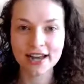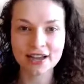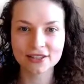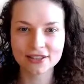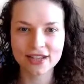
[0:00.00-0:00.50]

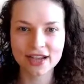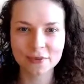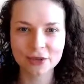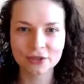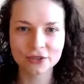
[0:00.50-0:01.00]
at the time
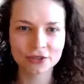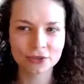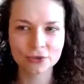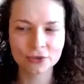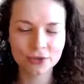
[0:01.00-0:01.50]
I learned in
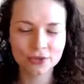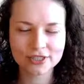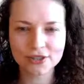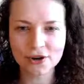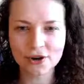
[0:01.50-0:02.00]
school, oh, this
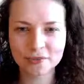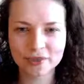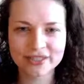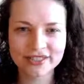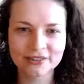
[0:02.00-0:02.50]
is
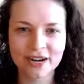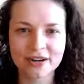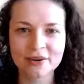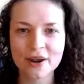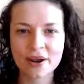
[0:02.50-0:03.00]
harmless, right?